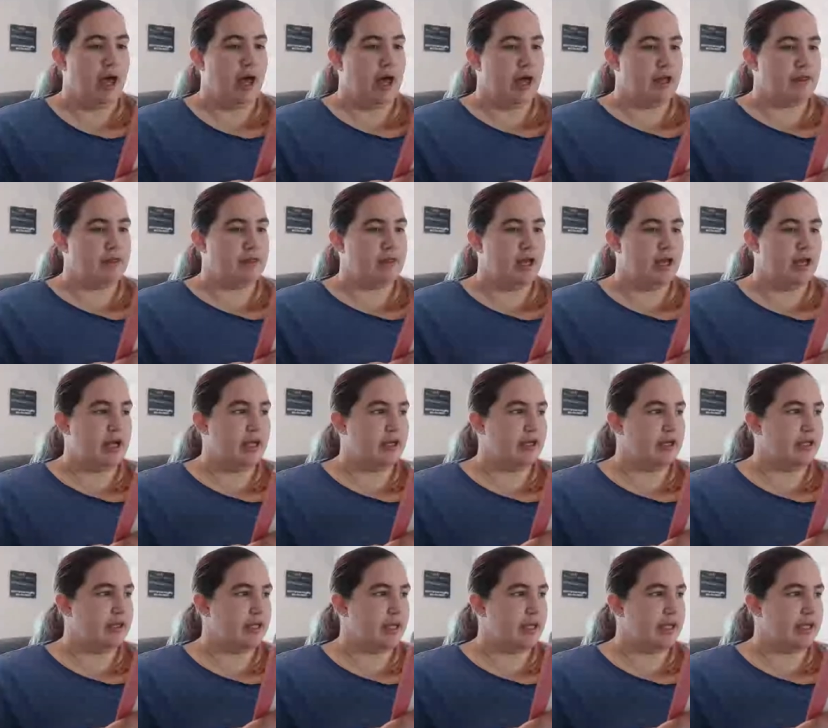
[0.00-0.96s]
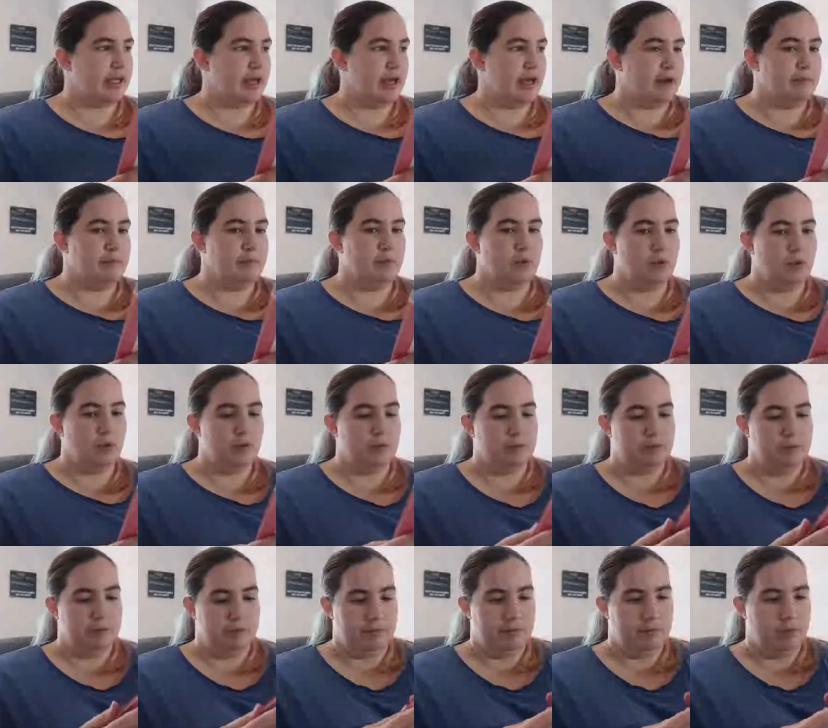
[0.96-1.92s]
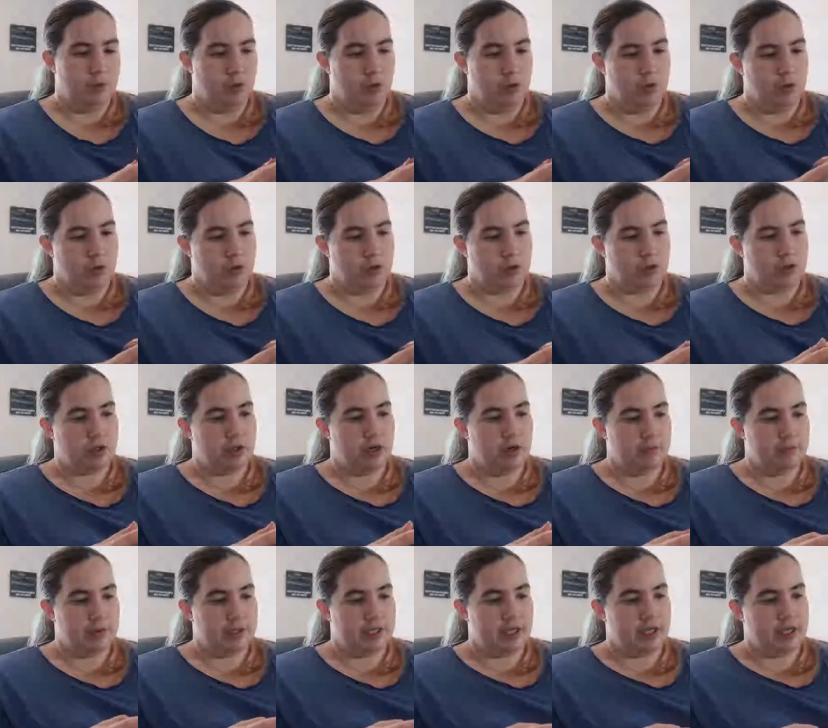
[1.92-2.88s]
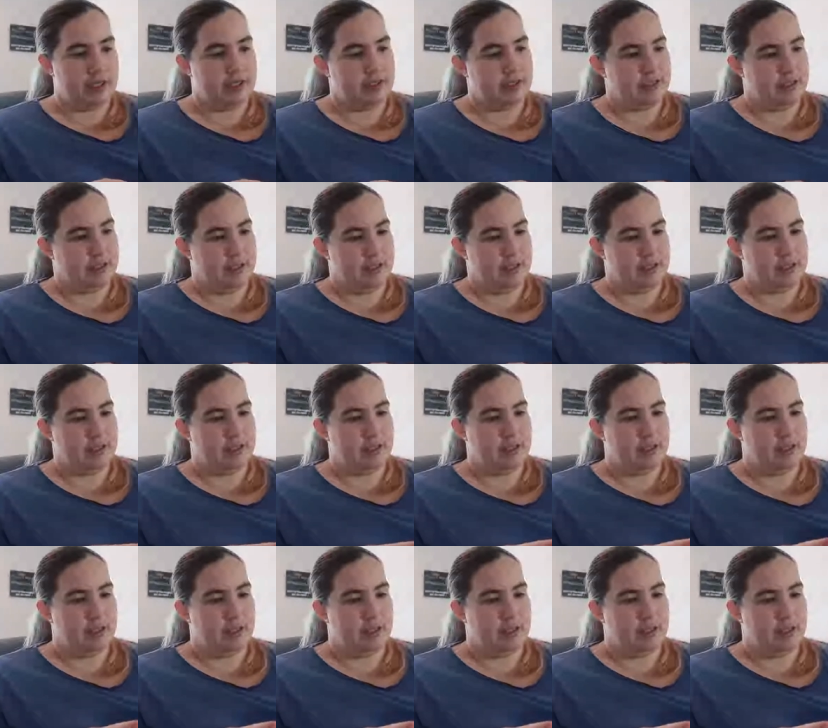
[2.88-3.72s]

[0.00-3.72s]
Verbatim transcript: and then they get more and more complicated